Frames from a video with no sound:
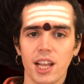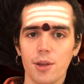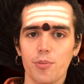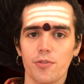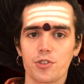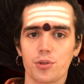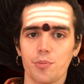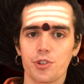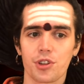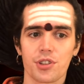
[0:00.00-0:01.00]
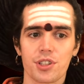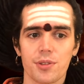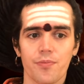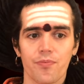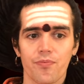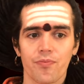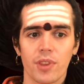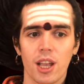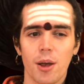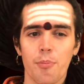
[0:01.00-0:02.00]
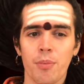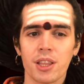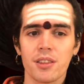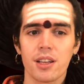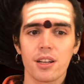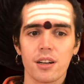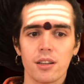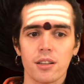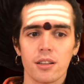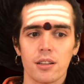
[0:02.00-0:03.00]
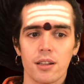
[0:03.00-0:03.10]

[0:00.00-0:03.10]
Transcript: type of scriptures, mandana